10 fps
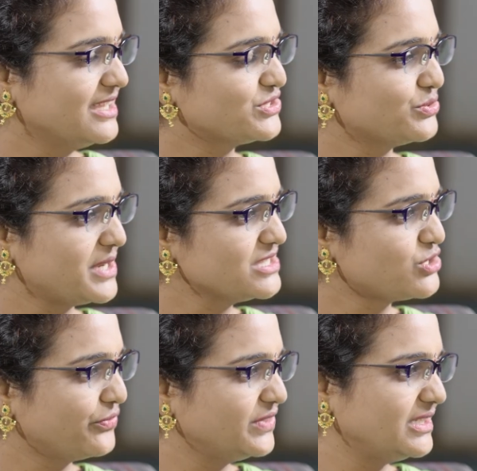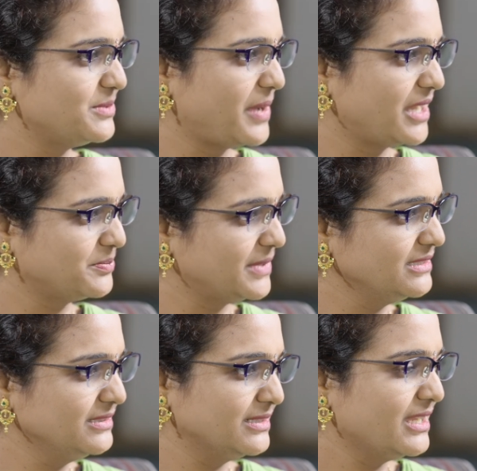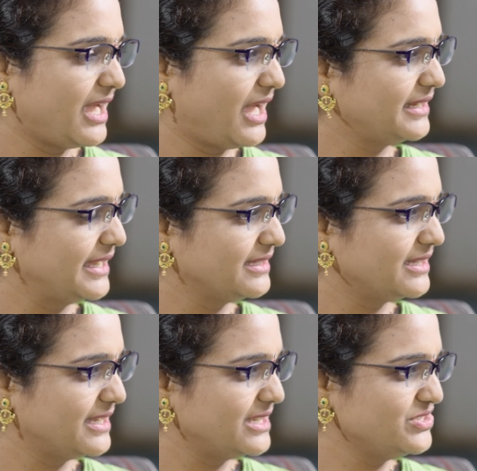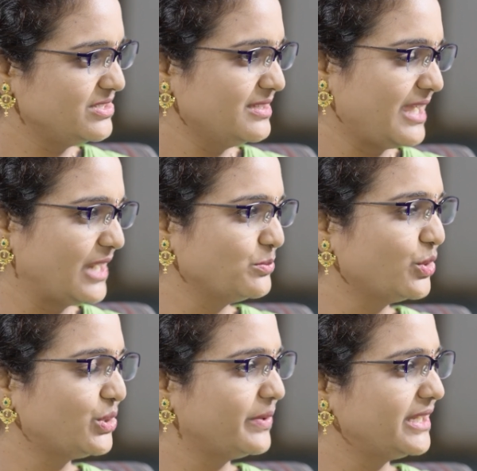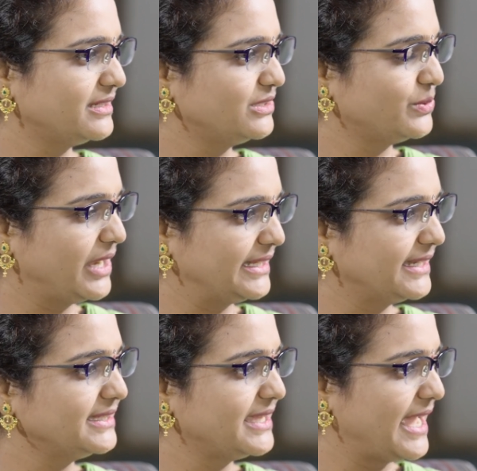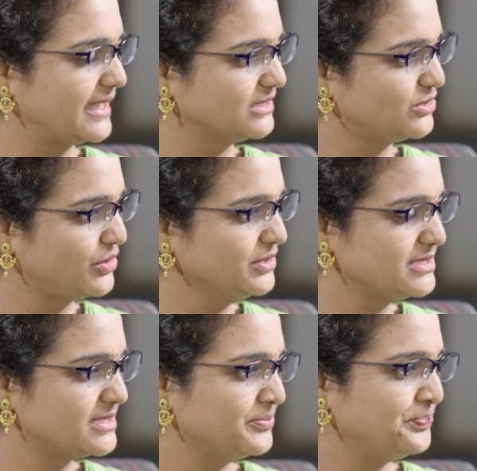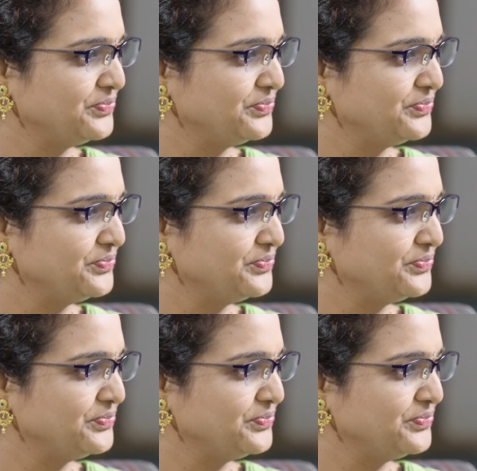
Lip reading: The students of the department are encouraged and motivated to attend the hackathons,